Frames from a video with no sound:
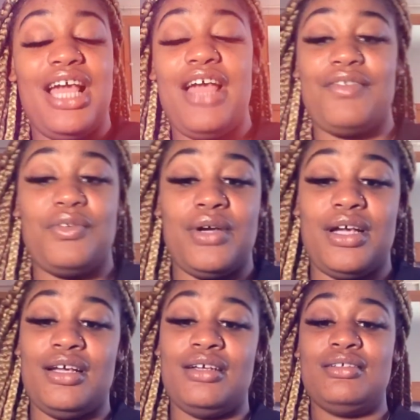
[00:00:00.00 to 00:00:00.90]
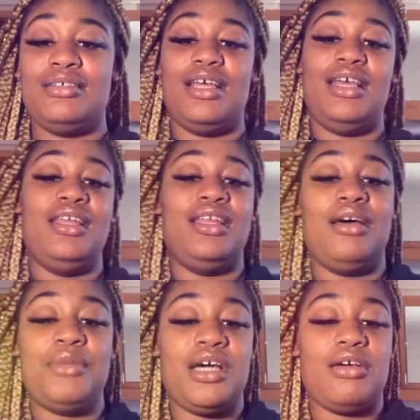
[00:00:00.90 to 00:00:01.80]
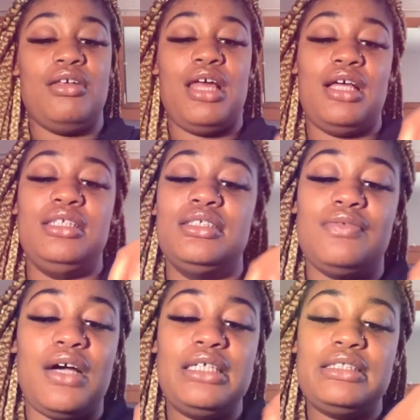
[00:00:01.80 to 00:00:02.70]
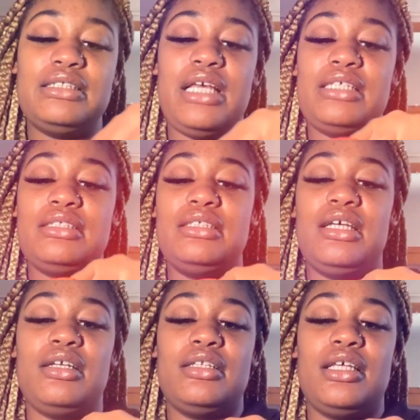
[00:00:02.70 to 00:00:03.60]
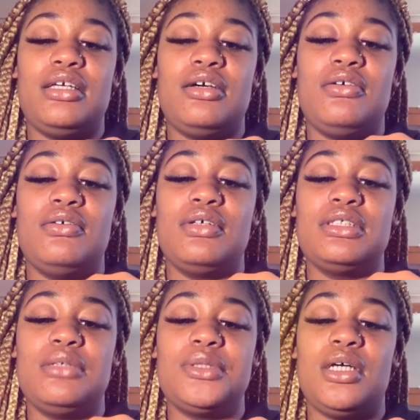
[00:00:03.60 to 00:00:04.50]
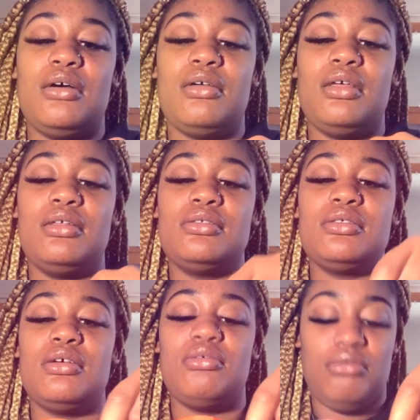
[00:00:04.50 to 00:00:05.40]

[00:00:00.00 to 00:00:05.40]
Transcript: everywhere, and I'm not gonna lie, these fries is nasty now that they cold because I'm talking. So